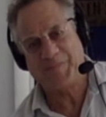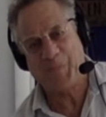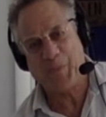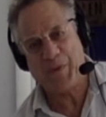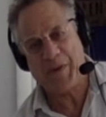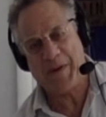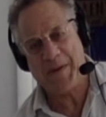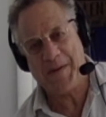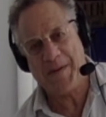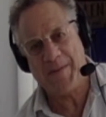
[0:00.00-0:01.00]
Breathe
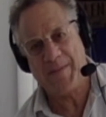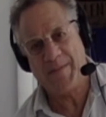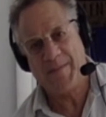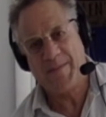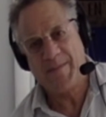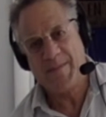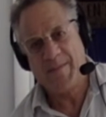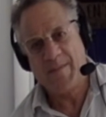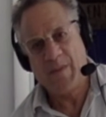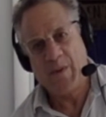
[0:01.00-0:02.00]
in,
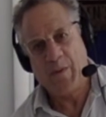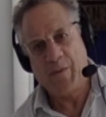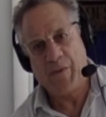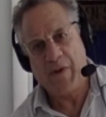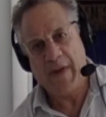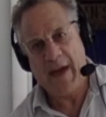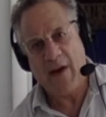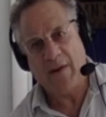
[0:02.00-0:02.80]
breathe out.